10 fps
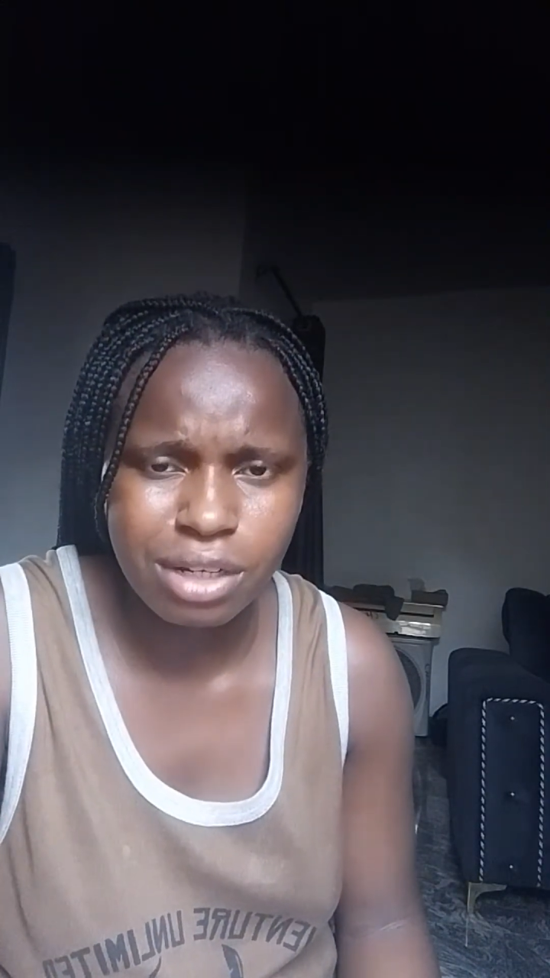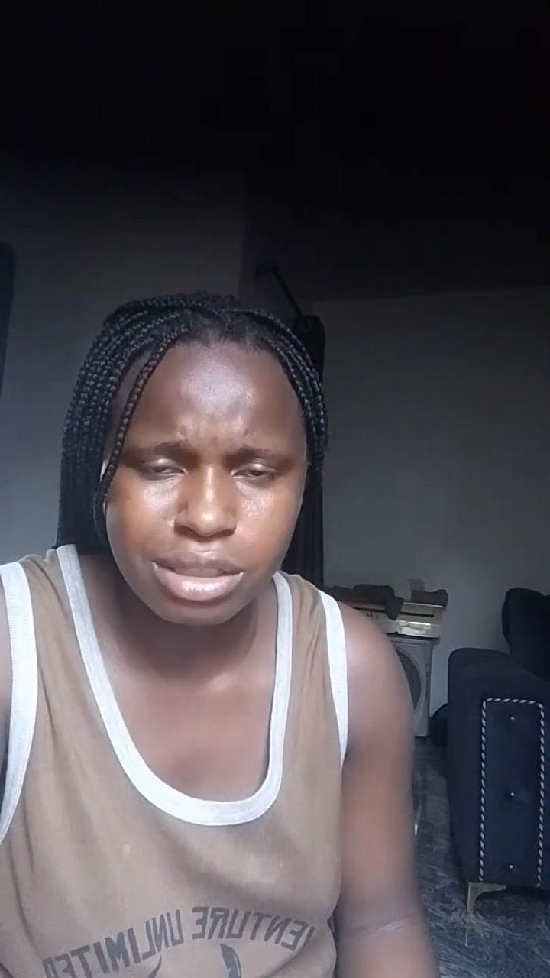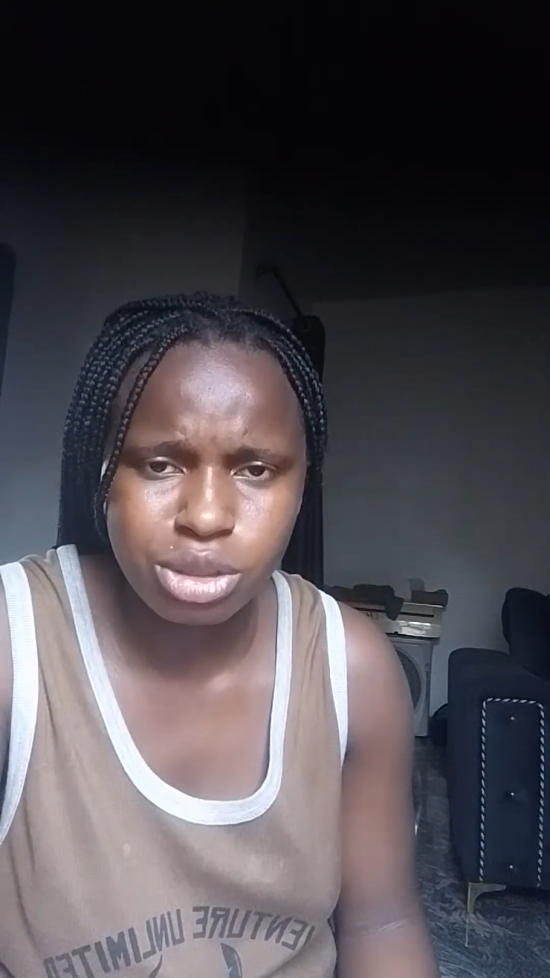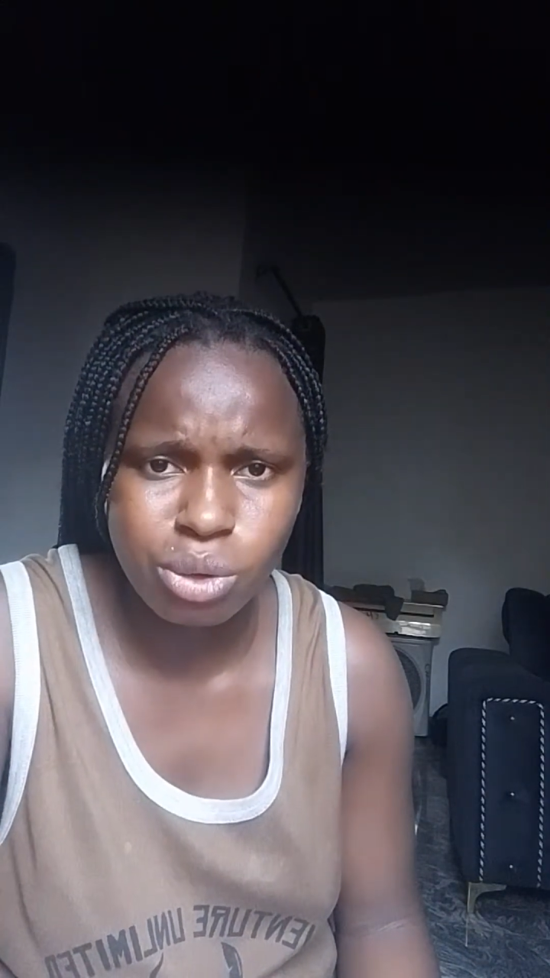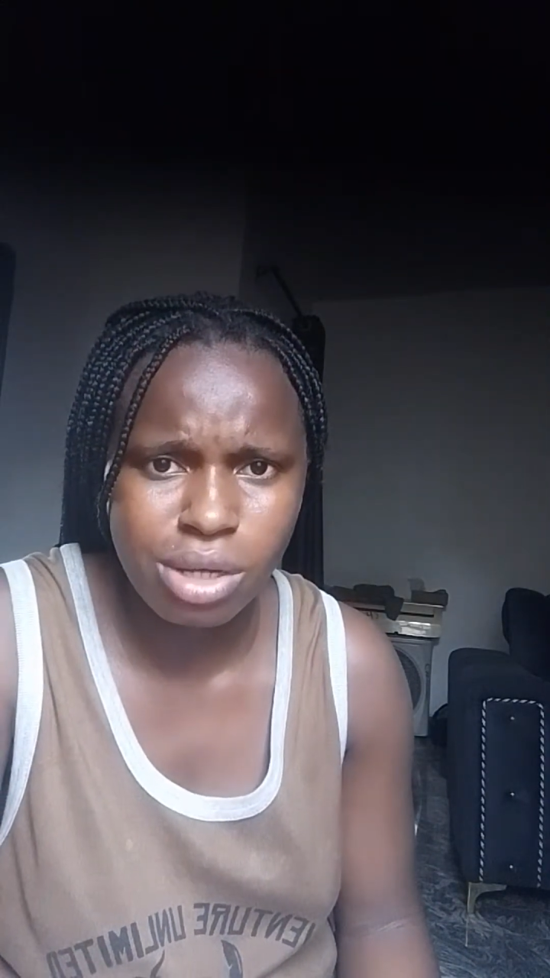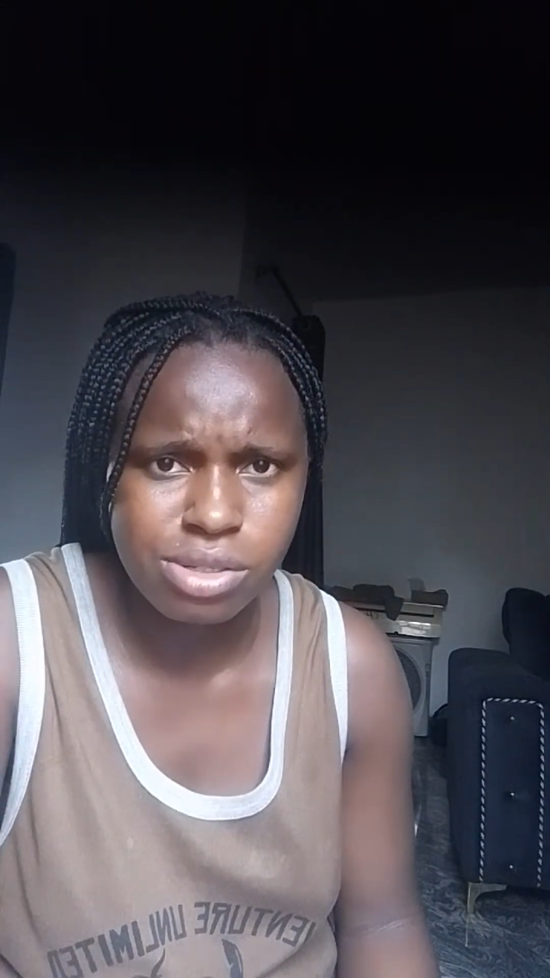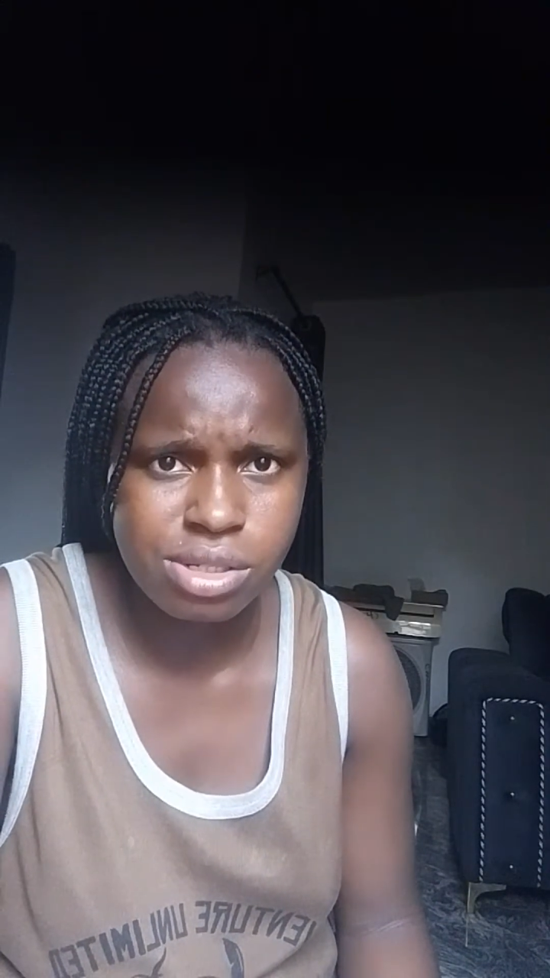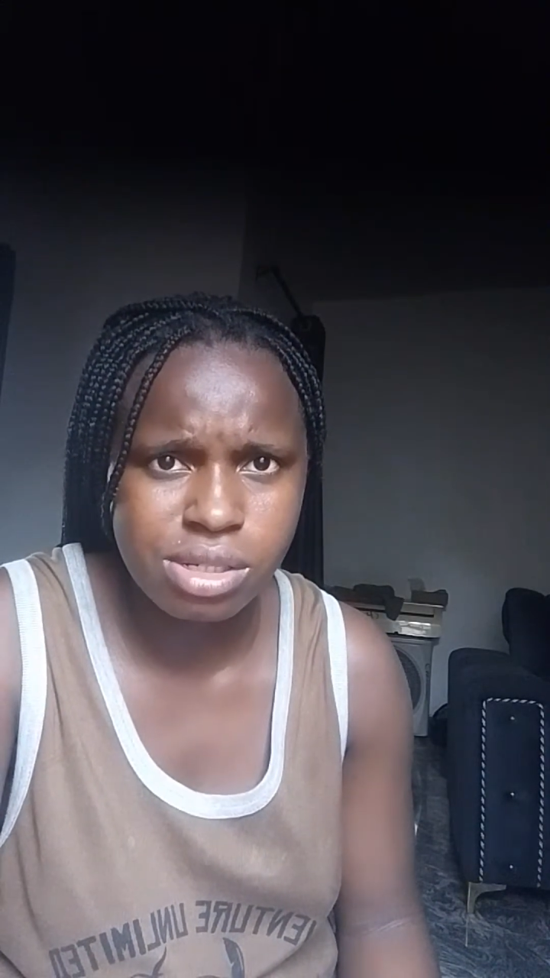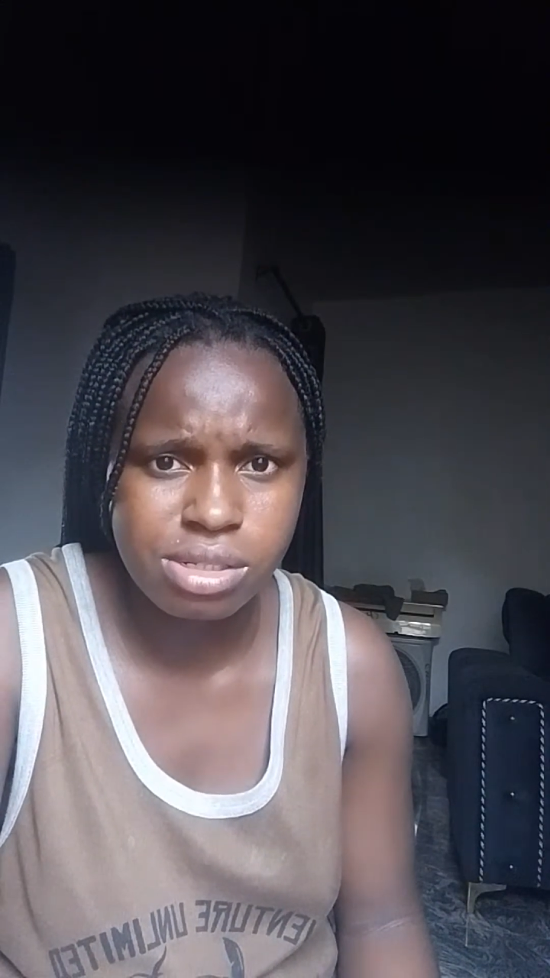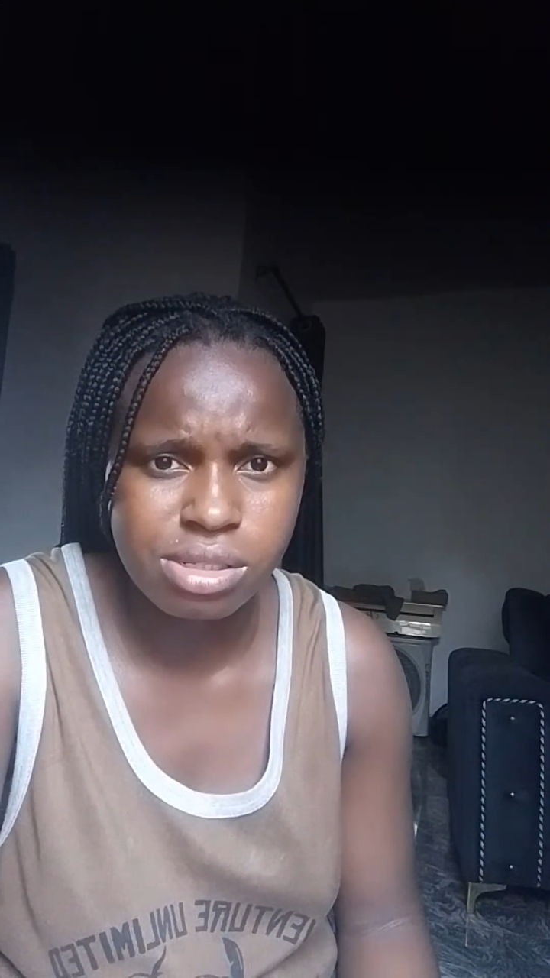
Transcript: do you want to eat?